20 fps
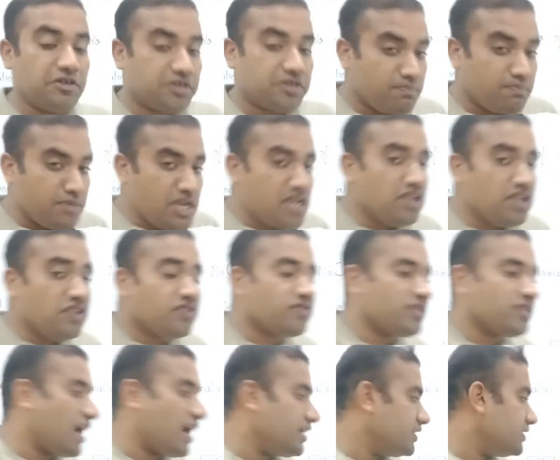It means
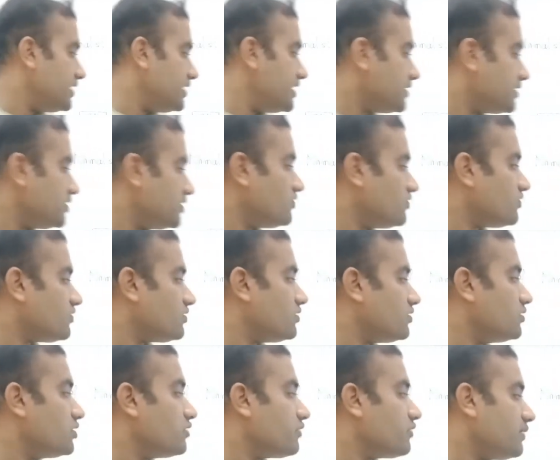that it is
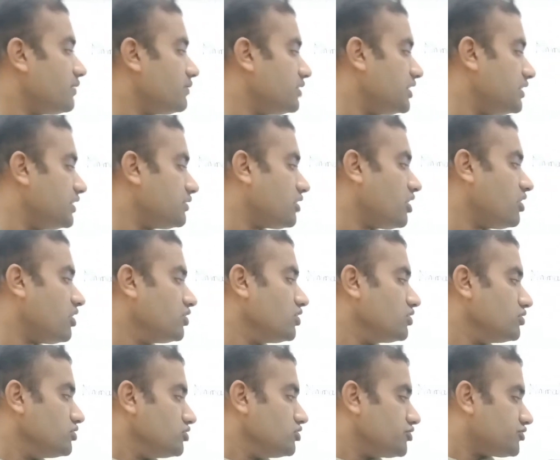divided in the
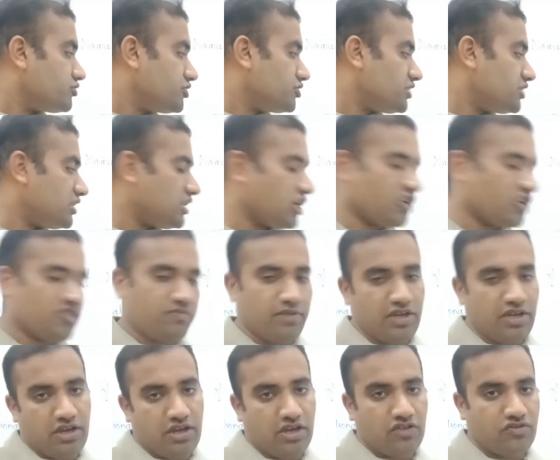social
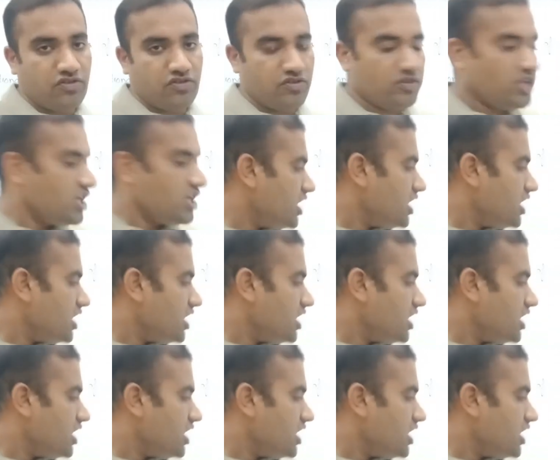experiences.